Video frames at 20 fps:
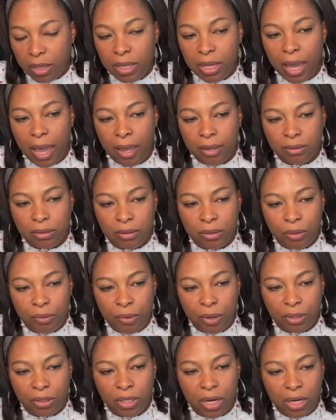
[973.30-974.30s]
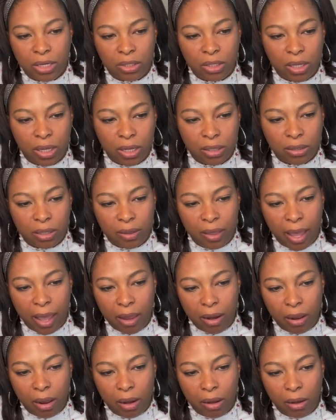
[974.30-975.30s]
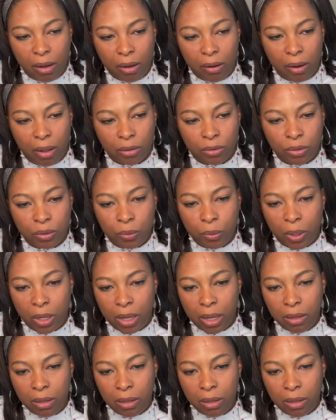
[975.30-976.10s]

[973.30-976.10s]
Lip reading: Yes, so we're changing it to that, and here I'll do one.